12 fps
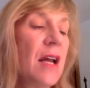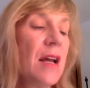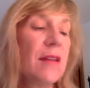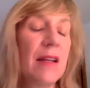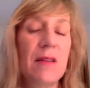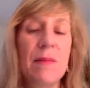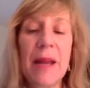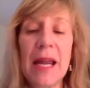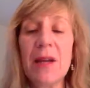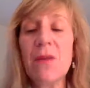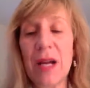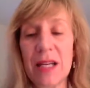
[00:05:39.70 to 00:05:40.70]
the
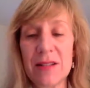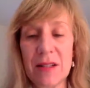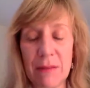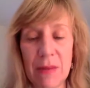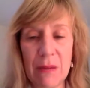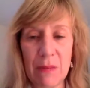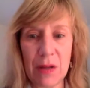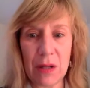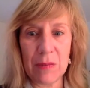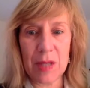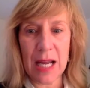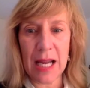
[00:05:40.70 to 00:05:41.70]
main ways that people
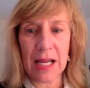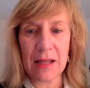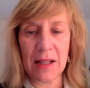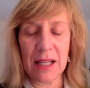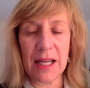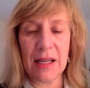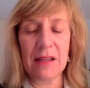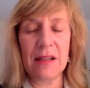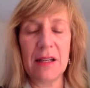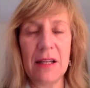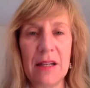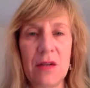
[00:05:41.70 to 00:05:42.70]
obtain land
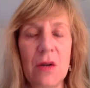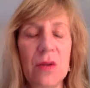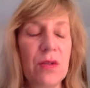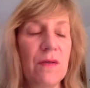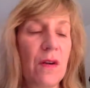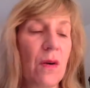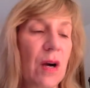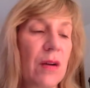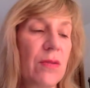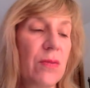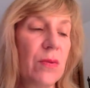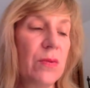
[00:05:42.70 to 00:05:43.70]
in Kosovo are
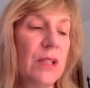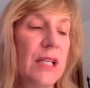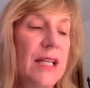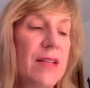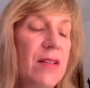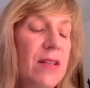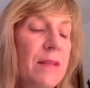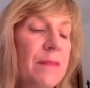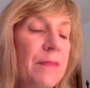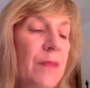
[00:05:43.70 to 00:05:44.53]
through lease,